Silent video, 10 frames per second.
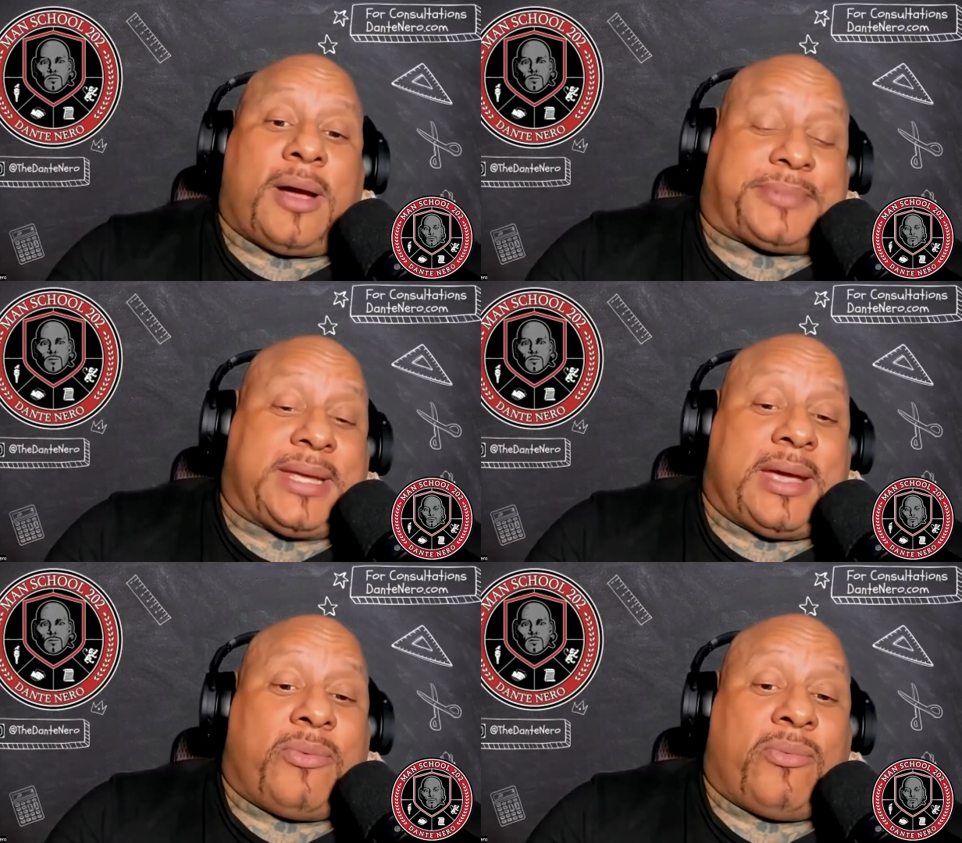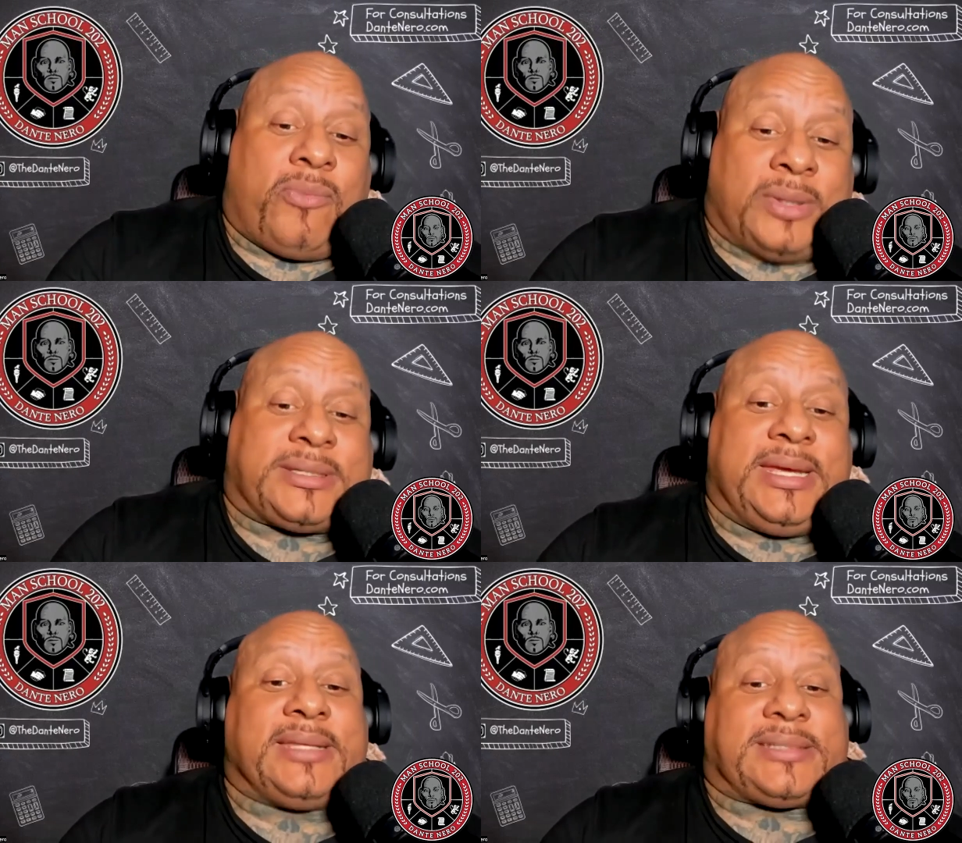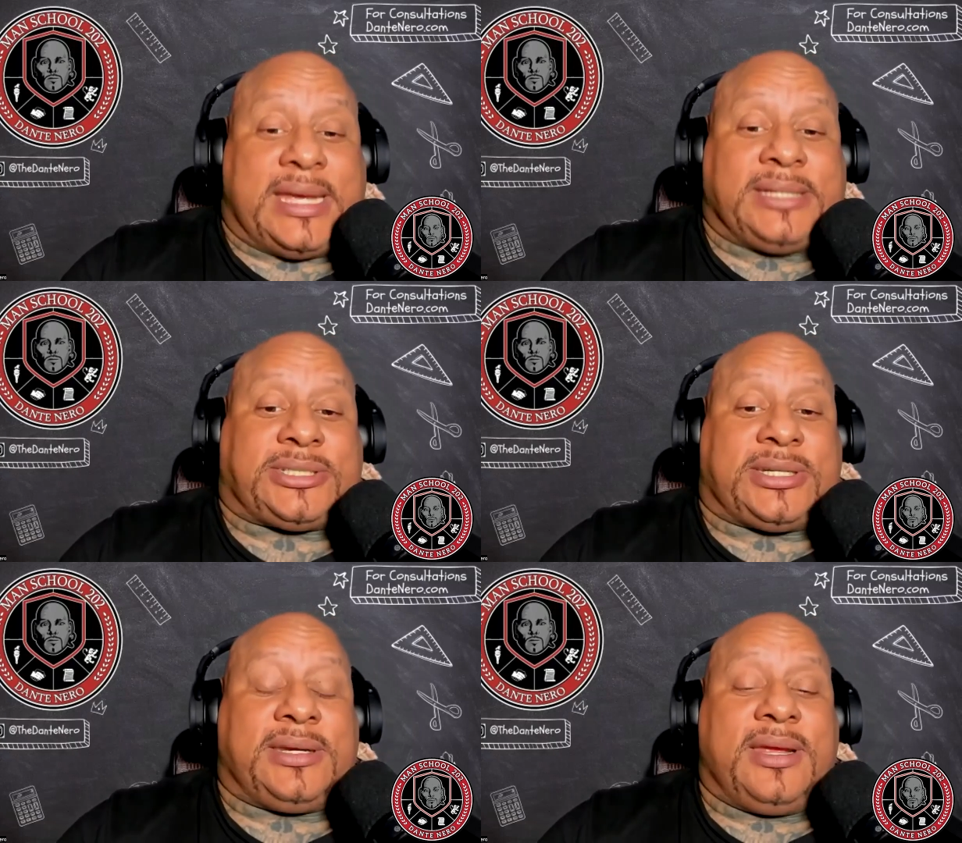Speaker 1: up there with the
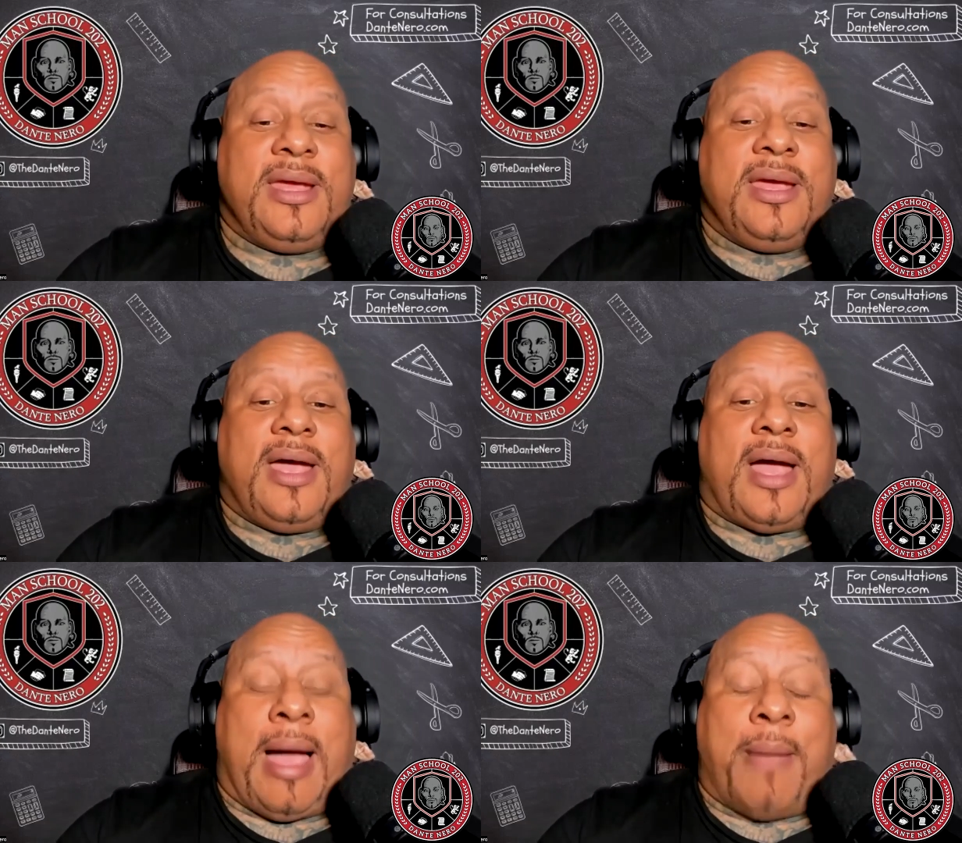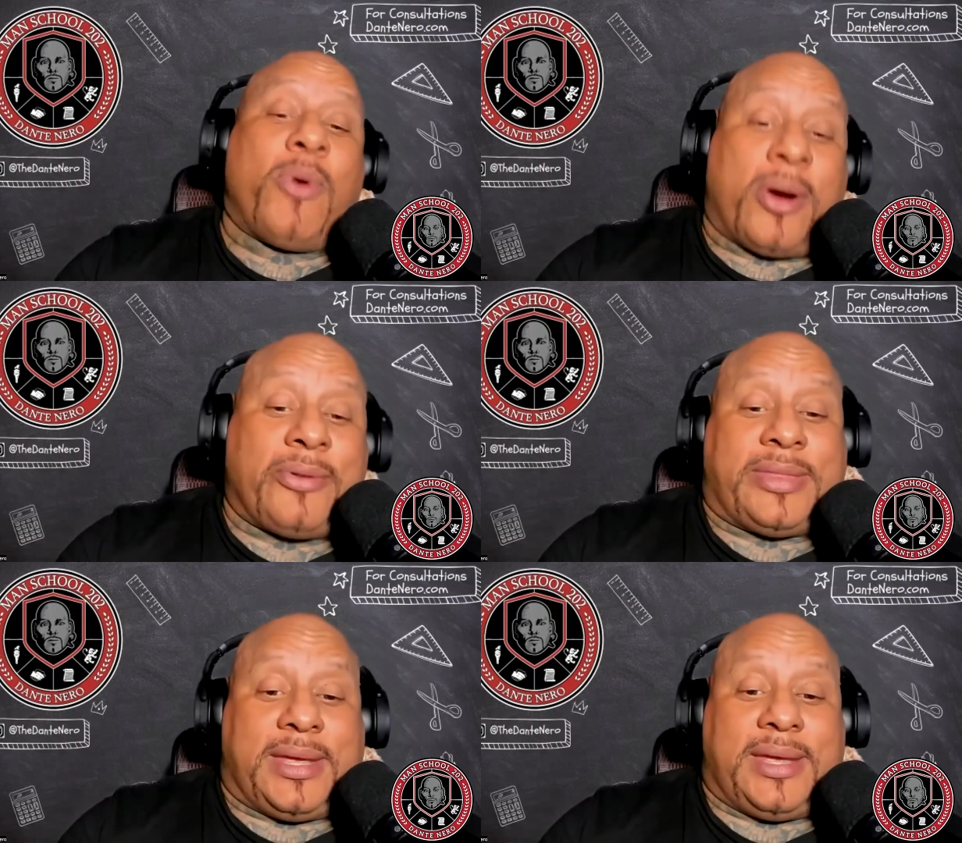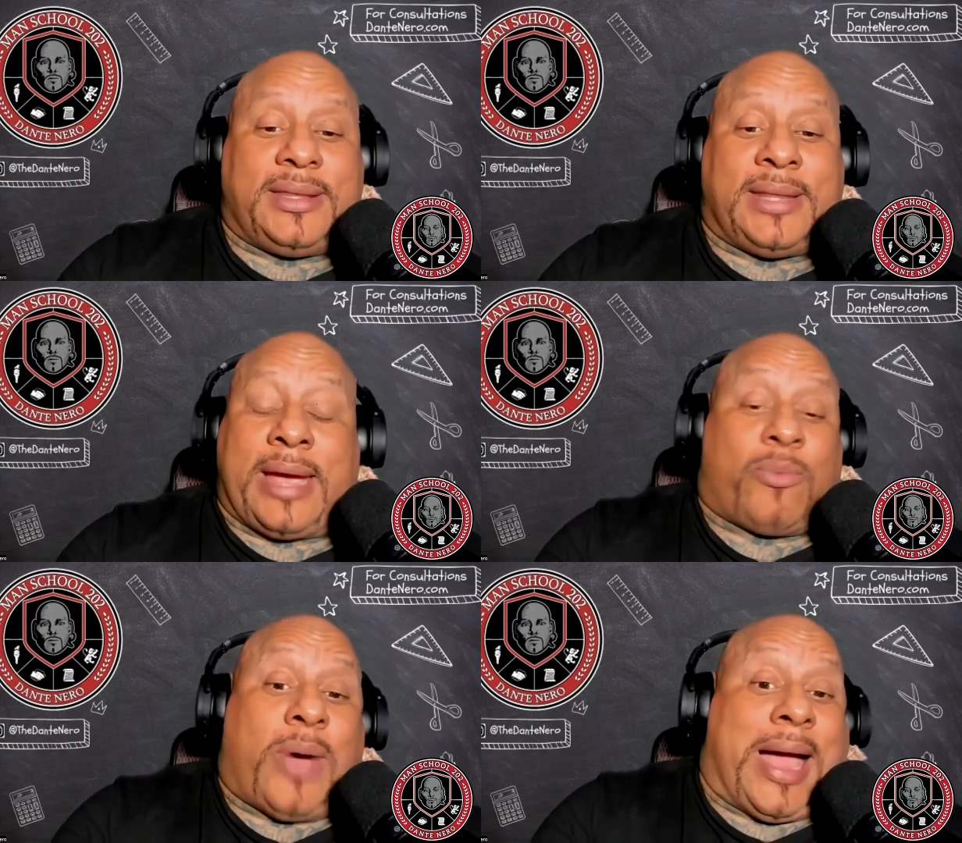intention, I'm worthy.
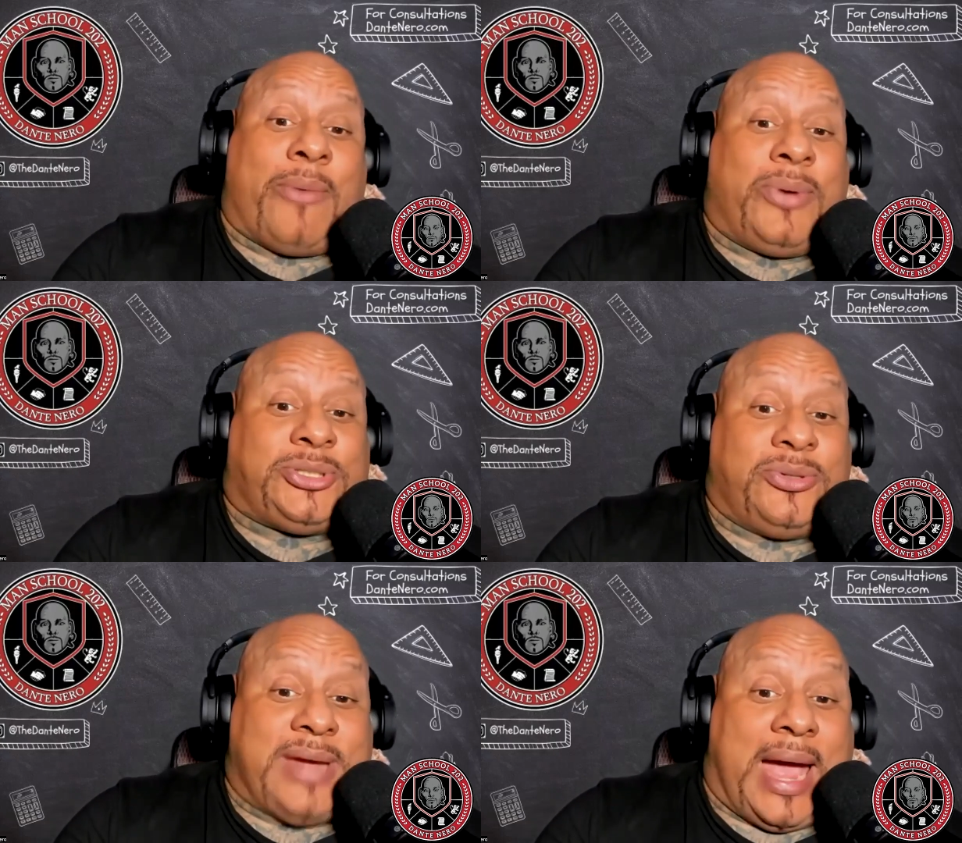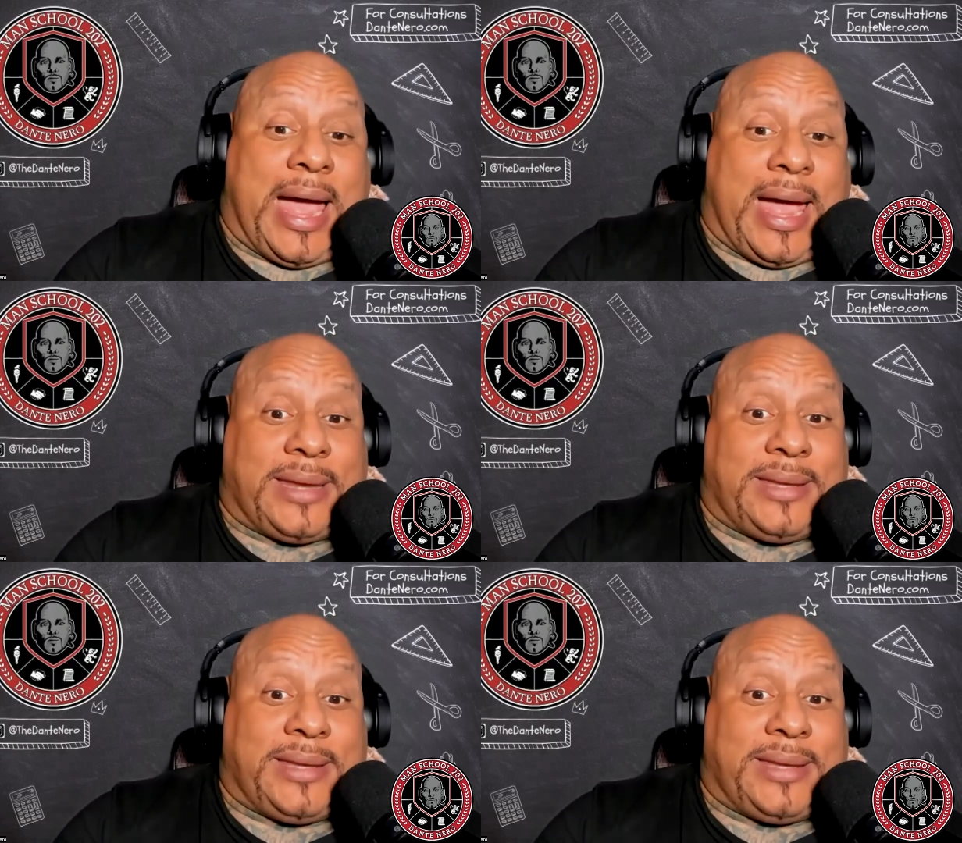Like right. why would you not?